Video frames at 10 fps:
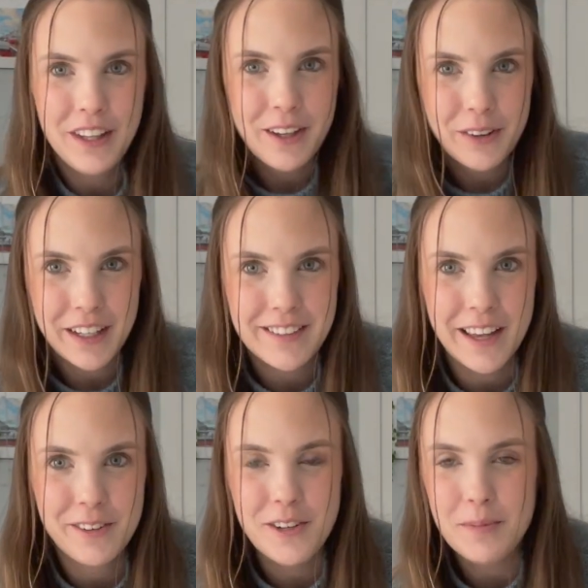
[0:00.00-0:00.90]
the only
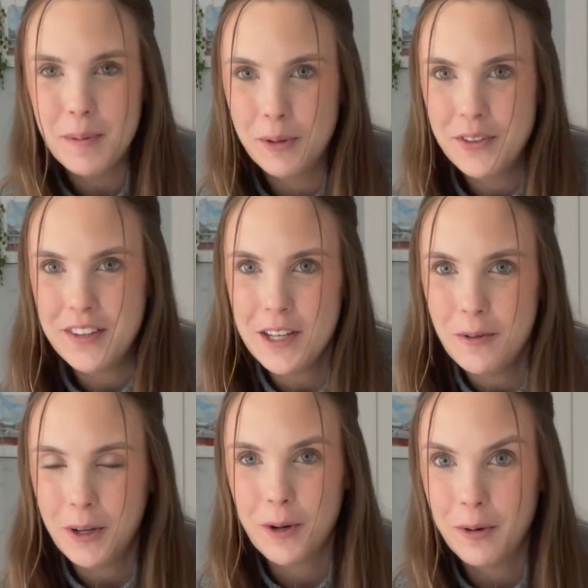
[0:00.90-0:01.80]
accessories people see
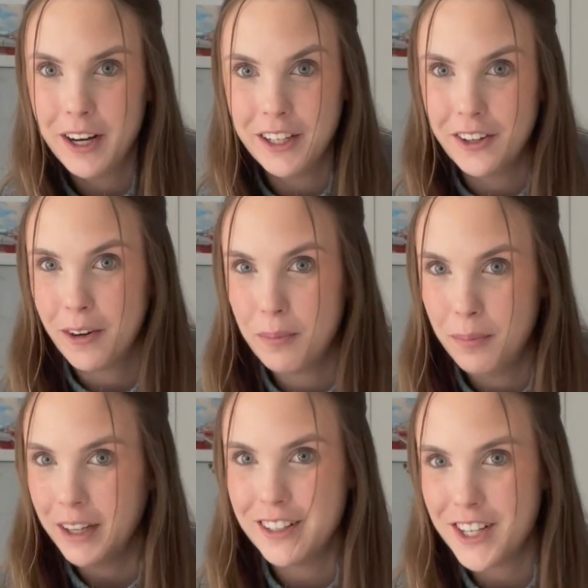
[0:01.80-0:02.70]
when you're wearing your
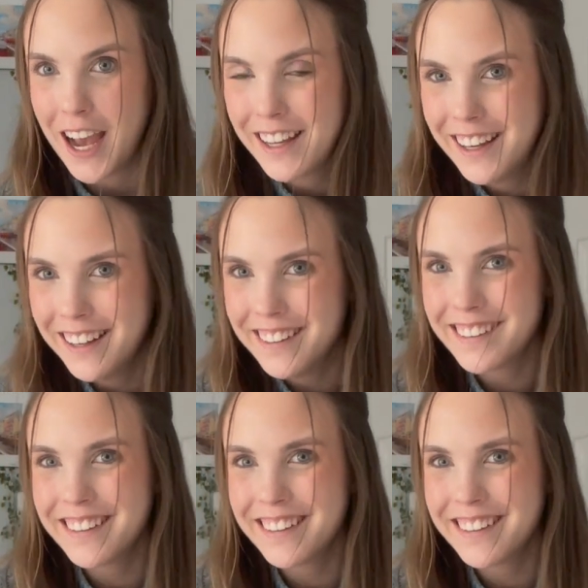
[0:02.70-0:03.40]
big jacket.